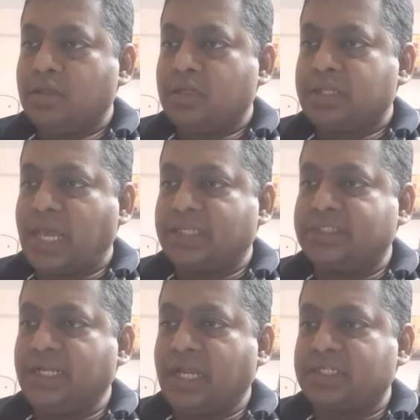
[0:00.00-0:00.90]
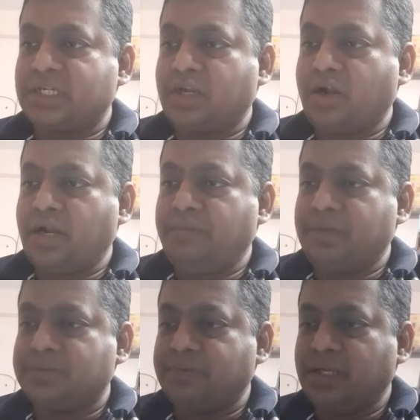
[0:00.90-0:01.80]
Tax deduction on
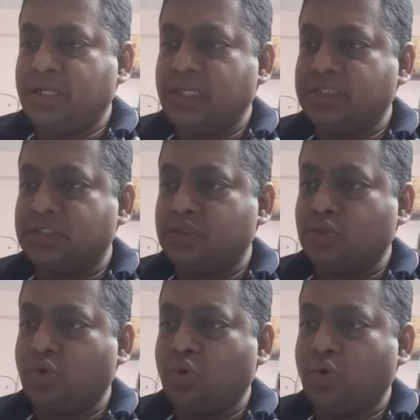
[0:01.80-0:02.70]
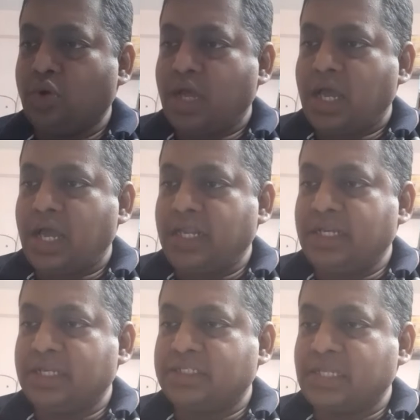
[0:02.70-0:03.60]
investment is no, and
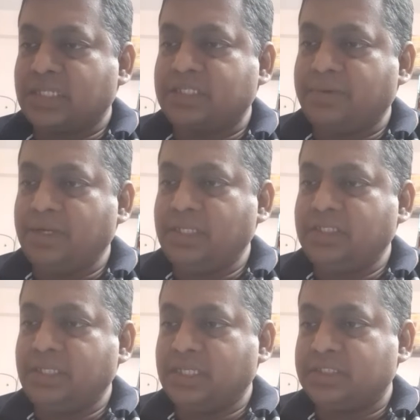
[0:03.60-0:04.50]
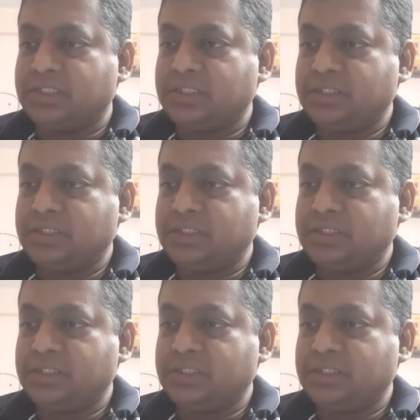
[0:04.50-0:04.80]
interest taxable is yes.